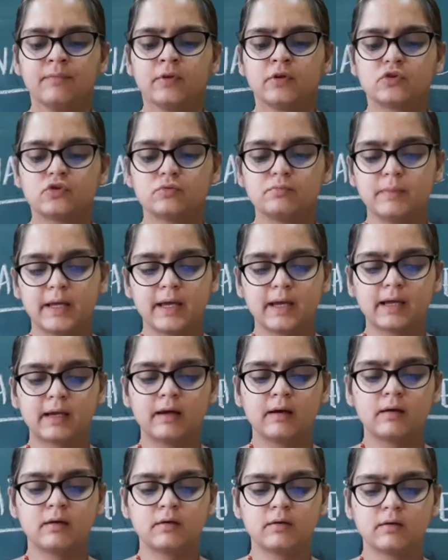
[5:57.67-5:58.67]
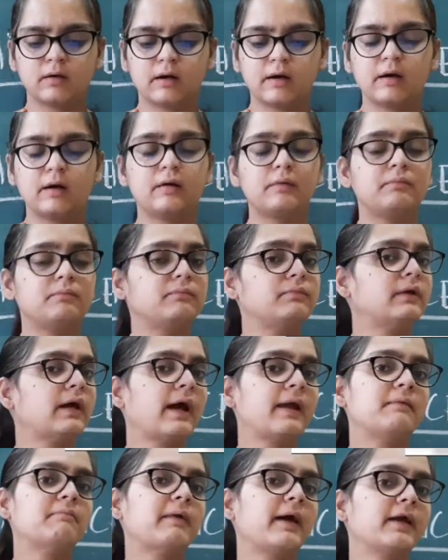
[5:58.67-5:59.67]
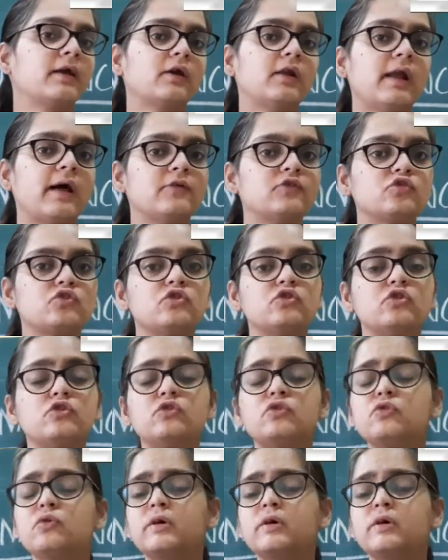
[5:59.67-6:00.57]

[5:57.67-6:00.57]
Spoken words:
to make and Michelangelo to